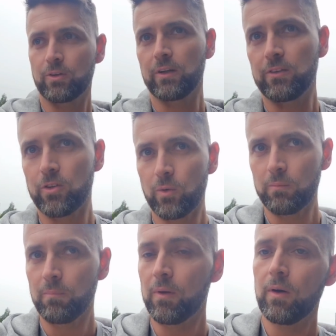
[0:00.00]
We took it to
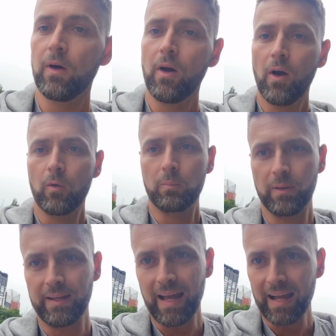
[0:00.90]
them, we
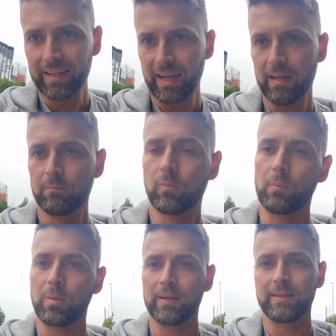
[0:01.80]
played our game,
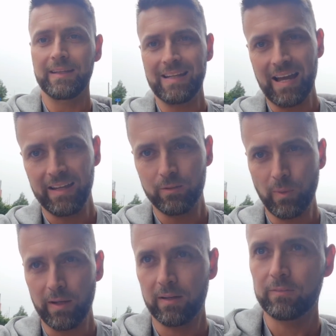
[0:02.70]
we played the United
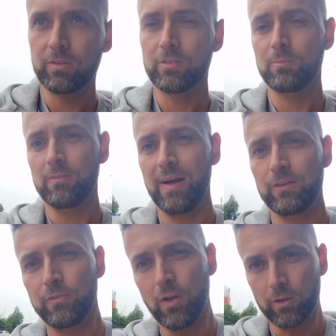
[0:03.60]
way. I've just done my
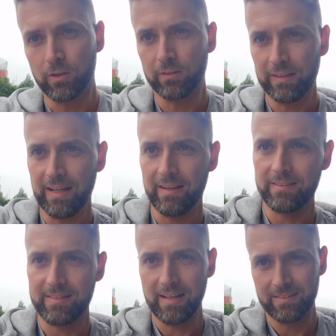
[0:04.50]
match vlog on the
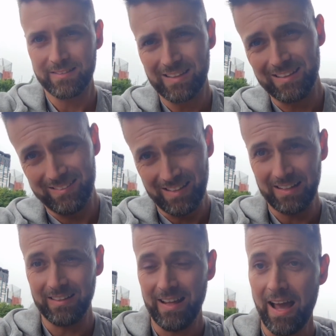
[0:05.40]
United stand and said
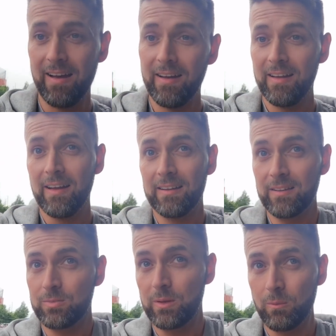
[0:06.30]
exactly that,
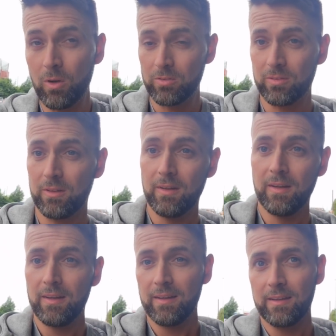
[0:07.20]
and that's what it was.
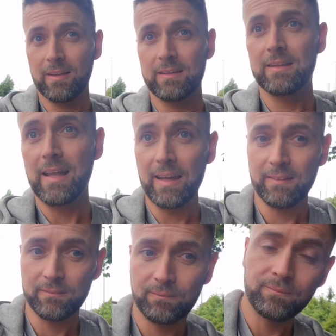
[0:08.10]
At the end of the
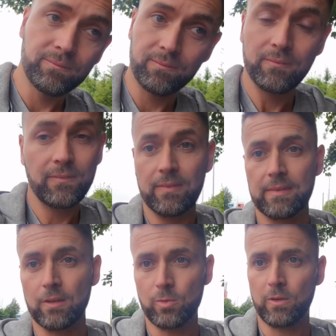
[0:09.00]
day,
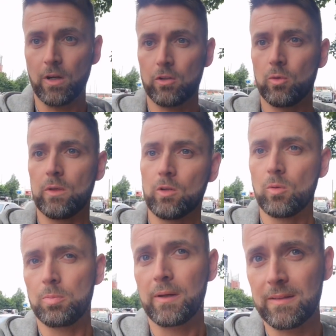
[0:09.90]
that's what you got to do when you
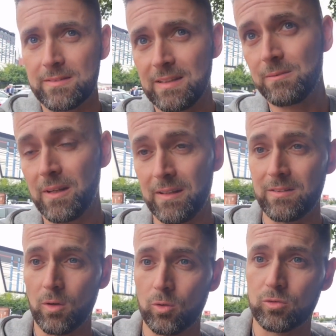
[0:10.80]
come up against teams like
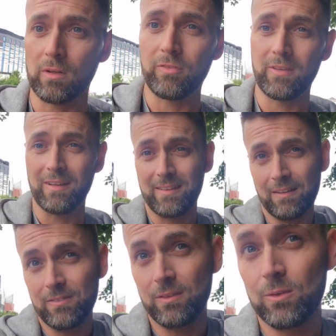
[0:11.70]
this at Old Trafford, and
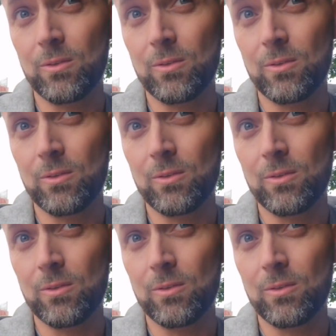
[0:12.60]
they have to